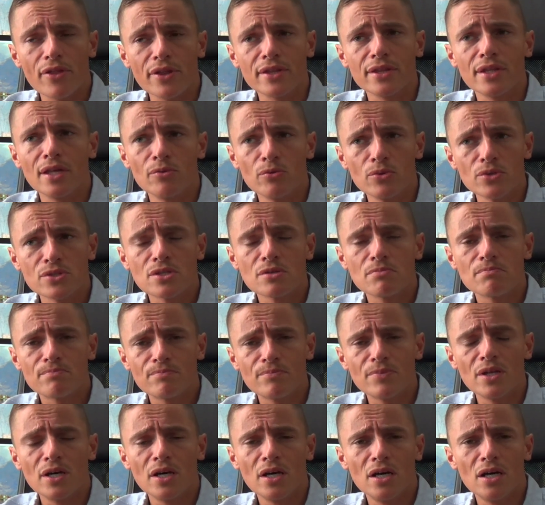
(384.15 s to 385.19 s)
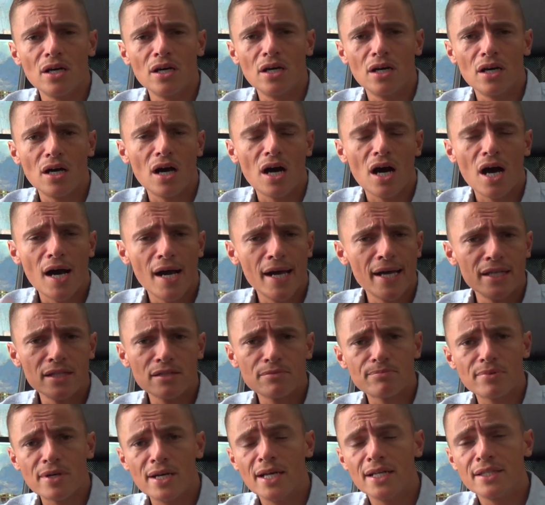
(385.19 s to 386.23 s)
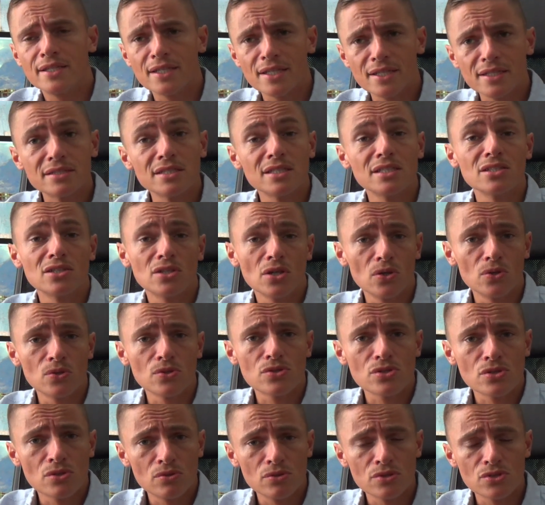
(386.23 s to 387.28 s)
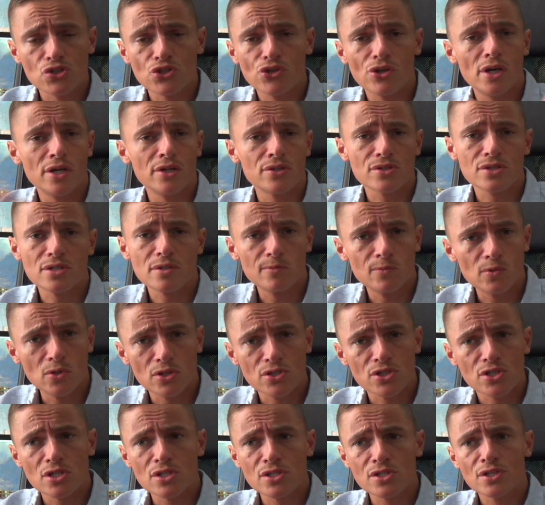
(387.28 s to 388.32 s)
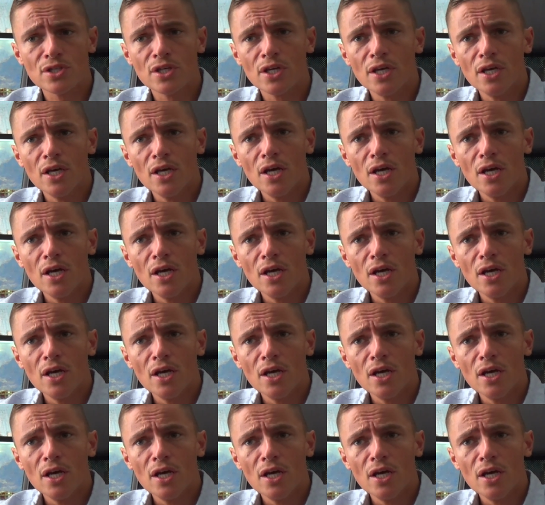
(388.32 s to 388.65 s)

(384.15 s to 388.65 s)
think there was a high-end brand that I didn't go to and try on some watches.